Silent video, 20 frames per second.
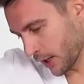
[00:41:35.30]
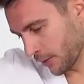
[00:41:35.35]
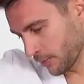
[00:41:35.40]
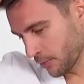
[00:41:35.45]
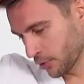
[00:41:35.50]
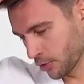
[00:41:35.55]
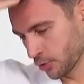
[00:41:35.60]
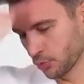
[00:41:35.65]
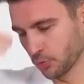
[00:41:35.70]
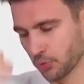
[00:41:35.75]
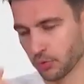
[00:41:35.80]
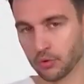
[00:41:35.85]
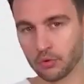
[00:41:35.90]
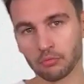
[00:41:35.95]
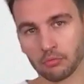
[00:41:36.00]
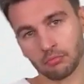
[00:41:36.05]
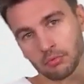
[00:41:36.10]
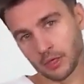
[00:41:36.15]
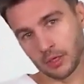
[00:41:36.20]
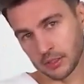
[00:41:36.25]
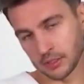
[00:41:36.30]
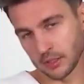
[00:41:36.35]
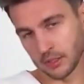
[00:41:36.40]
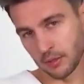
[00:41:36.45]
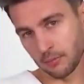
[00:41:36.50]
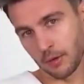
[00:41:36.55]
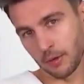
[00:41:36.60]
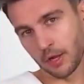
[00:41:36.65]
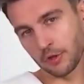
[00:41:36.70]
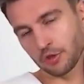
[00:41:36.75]
I recommend
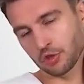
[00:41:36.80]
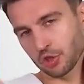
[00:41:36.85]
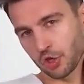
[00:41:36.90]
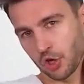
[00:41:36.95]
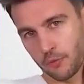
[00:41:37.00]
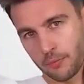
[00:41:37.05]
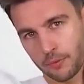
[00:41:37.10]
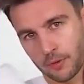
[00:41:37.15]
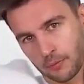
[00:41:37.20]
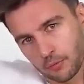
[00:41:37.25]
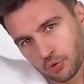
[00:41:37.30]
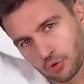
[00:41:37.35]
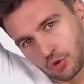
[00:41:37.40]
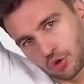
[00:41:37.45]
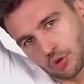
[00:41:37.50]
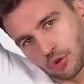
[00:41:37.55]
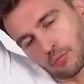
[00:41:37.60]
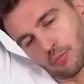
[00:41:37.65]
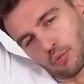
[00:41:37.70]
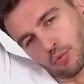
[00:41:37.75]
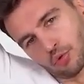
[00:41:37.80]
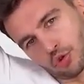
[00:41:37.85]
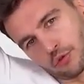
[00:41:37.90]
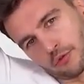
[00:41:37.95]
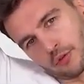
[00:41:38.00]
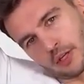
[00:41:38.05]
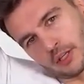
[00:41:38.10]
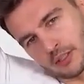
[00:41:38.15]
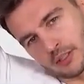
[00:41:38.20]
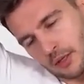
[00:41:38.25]
relaxing the neck,
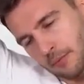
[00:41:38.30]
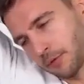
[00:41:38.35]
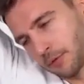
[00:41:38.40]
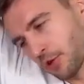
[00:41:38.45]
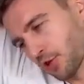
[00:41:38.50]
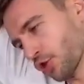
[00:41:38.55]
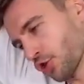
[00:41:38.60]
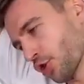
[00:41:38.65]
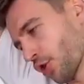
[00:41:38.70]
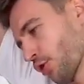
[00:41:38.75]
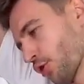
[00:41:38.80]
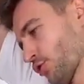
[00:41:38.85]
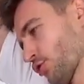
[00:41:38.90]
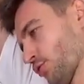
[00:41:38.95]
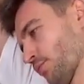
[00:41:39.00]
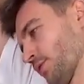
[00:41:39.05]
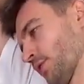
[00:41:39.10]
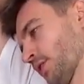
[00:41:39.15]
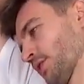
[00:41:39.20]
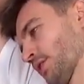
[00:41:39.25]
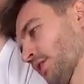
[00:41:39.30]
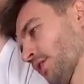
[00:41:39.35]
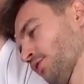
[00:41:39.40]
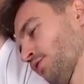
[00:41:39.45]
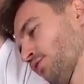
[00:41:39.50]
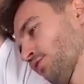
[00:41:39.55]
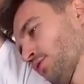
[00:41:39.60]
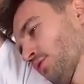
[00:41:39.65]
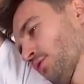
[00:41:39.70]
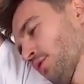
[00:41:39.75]
because the better you relax the neck,
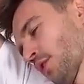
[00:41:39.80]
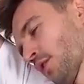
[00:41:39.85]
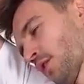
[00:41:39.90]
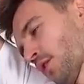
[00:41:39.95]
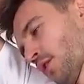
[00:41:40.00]
especially the